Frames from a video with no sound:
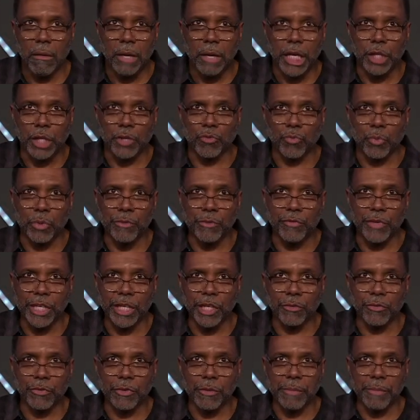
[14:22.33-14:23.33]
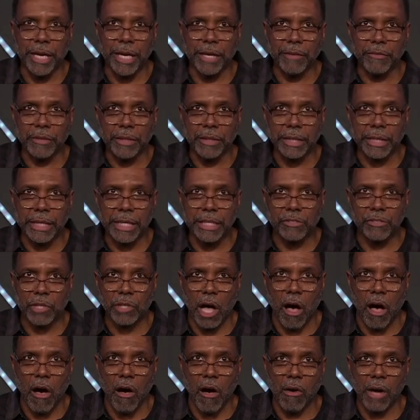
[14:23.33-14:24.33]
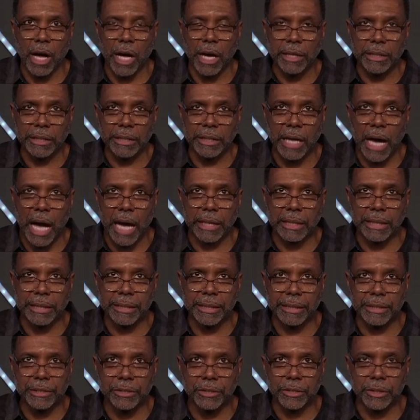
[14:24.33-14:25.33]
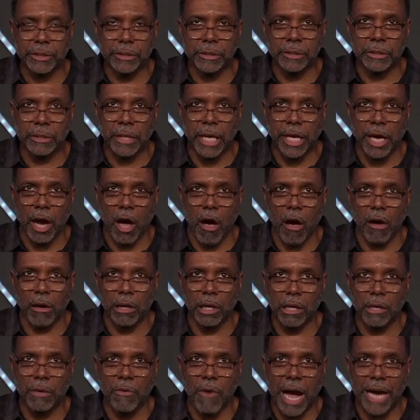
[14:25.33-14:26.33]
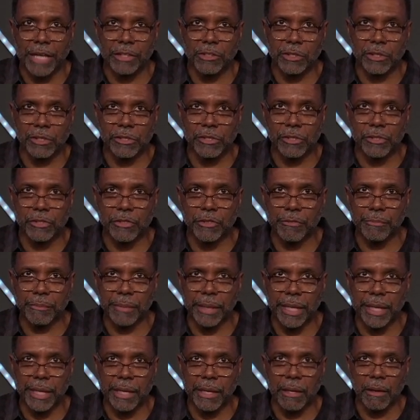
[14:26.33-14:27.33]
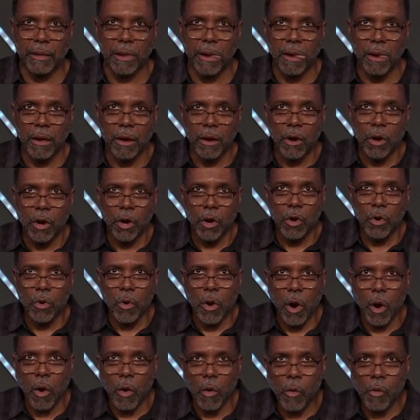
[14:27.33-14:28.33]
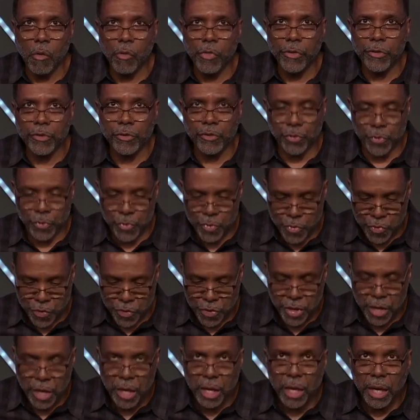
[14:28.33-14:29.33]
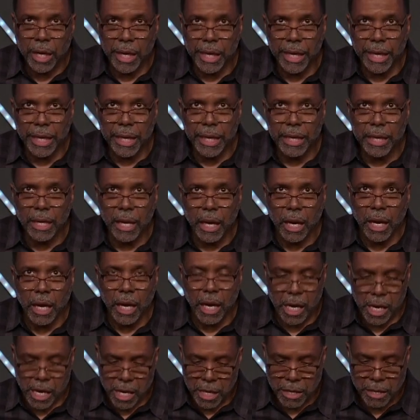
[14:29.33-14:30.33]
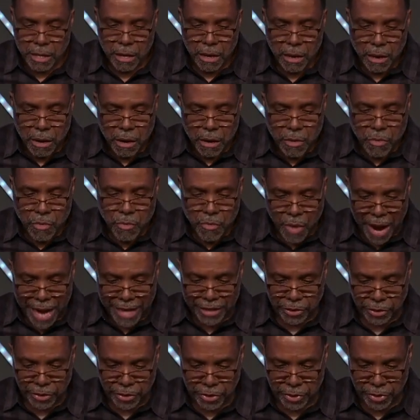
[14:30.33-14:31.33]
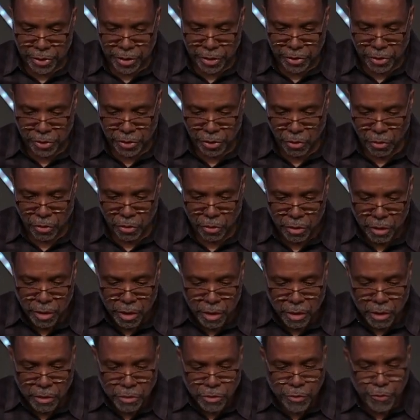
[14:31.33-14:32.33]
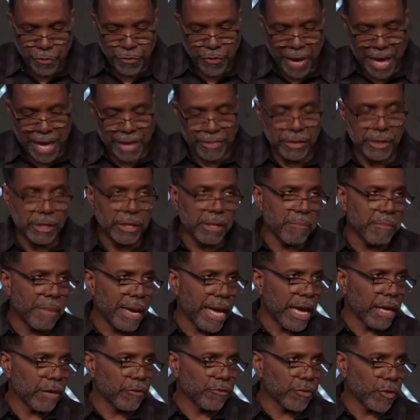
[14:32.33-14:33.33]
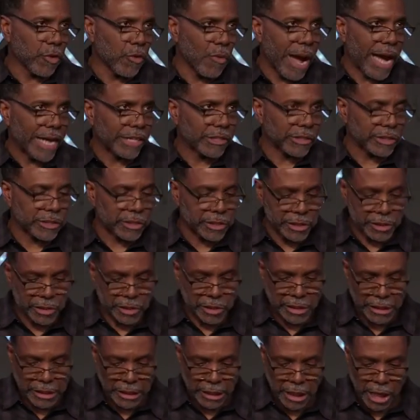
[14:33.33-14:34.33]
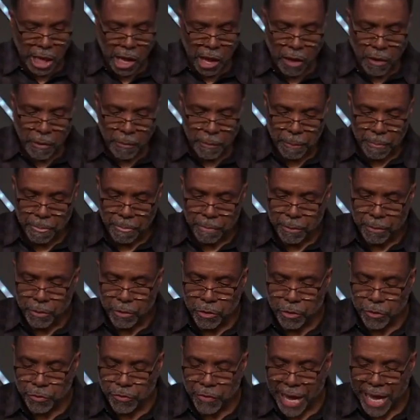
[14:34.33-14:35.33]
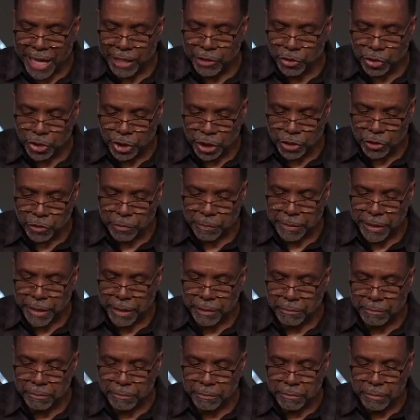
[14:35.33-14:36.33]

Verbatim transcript: is revealed from heaven against all ungodliness and all unrighteousness of men who hold the truth in unrighteousness. So you find the demand for righteousness in the law, you find judgment